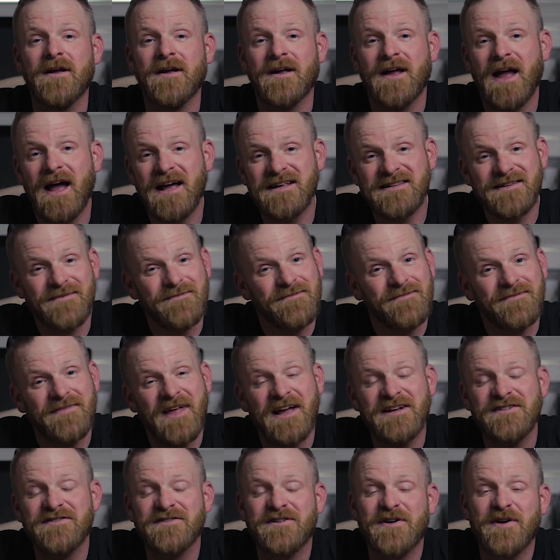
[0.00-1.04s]
Guys,
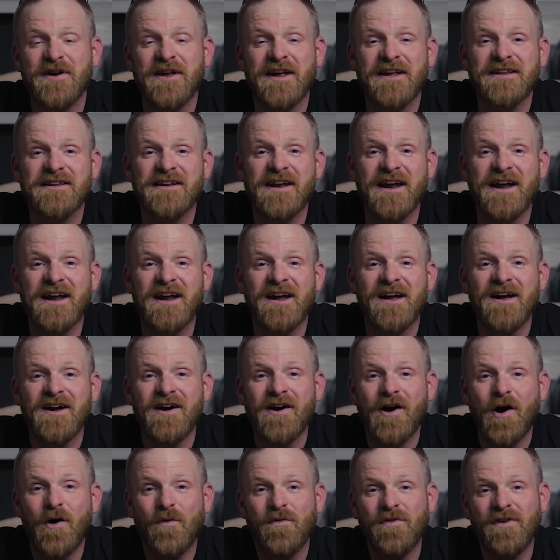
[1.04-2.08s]
thanks for tuning in today.
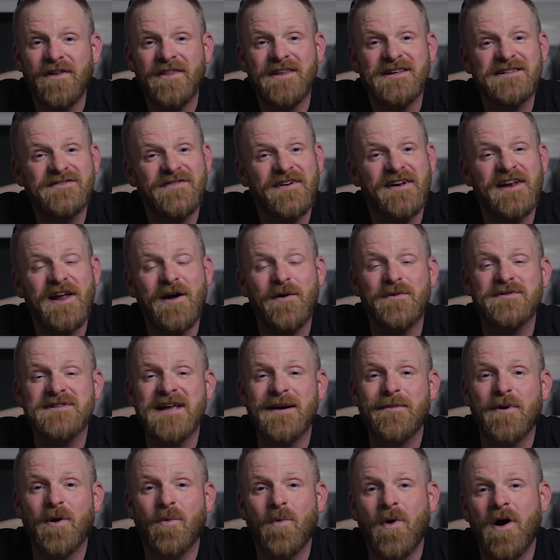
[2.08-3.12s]
Hopefully this video was
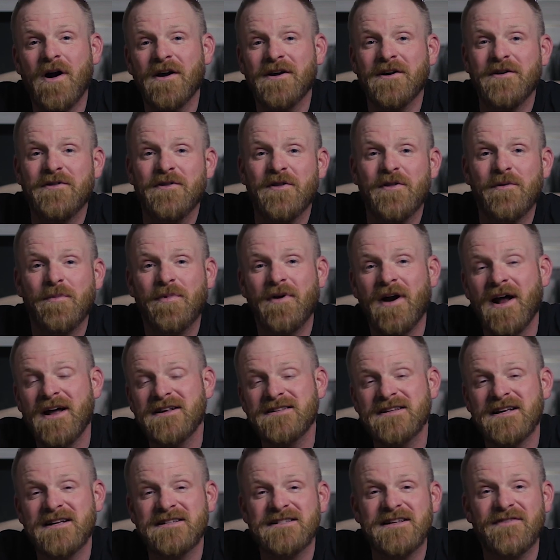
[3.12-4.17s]
able to walk you through the
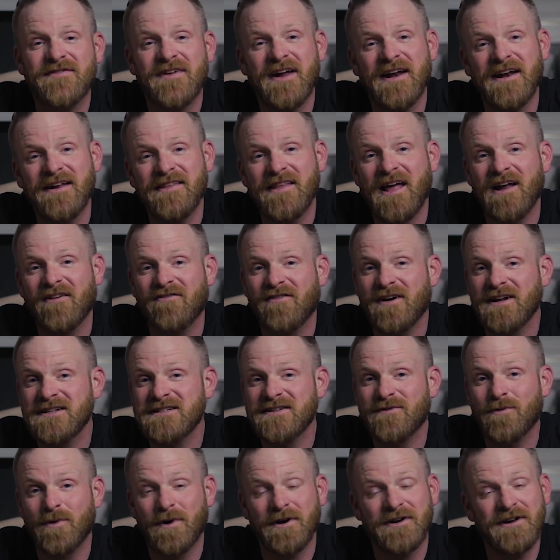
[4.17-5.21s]
process of getting that
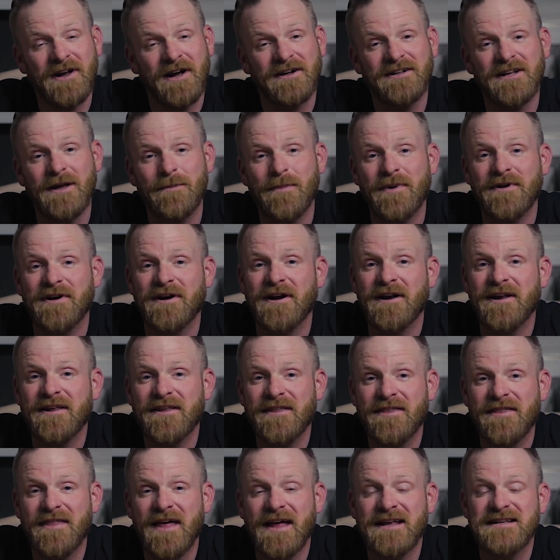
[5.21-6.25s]
reservoir tucked up
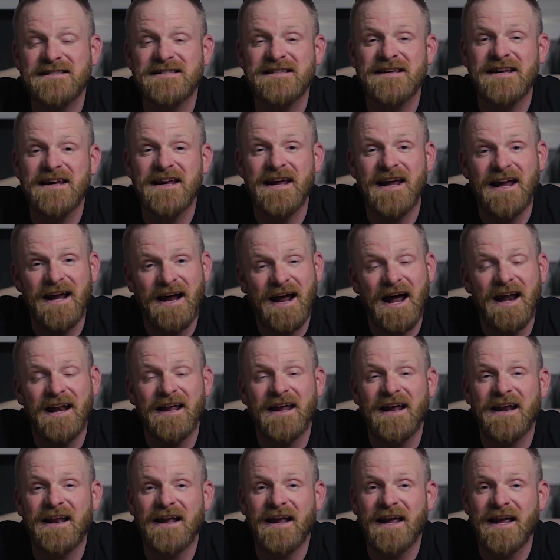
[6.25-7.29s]
underneath that seat and kind of
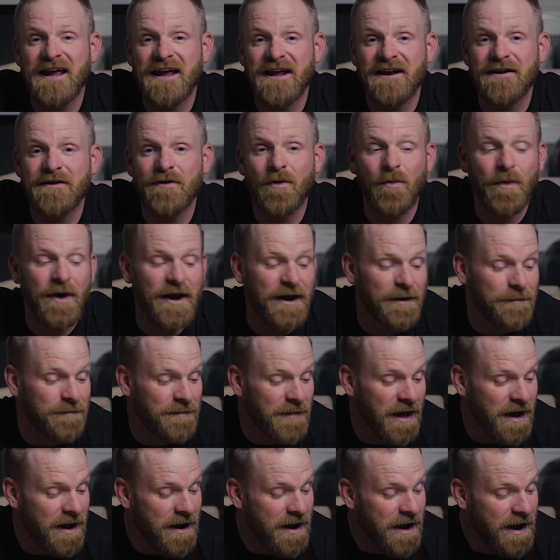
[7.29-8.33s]
getting it hidden away.
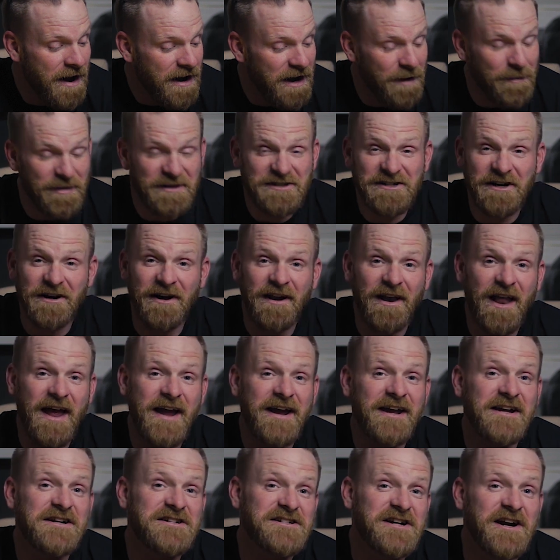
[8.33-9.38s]
Now be sure to
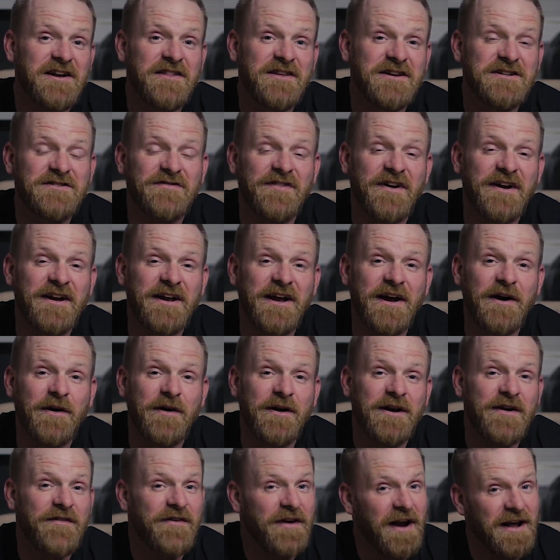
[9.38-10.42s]
like and share this video,
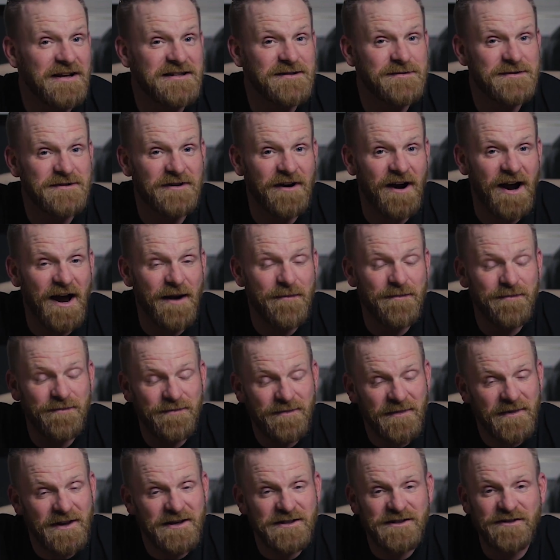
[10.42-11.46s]
and if you're not subscribed,
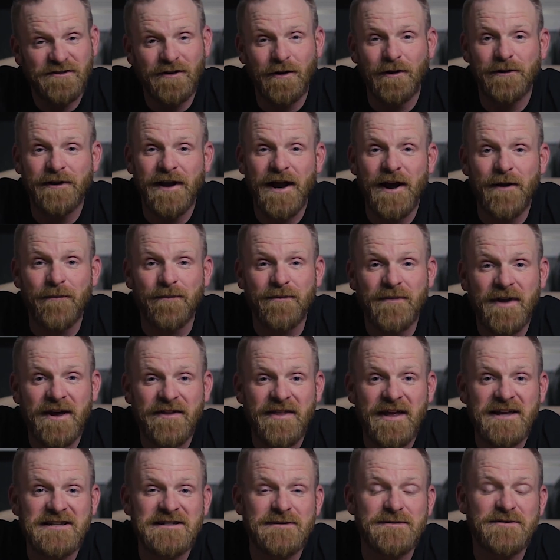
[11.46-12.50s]
scroll down,
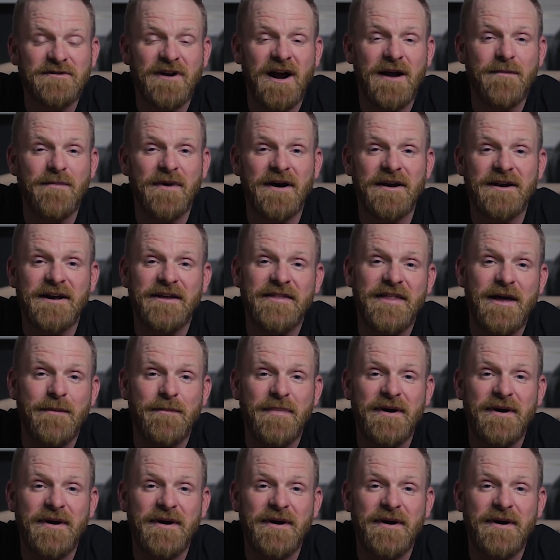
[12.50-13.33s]
hit that subscribe button, hit that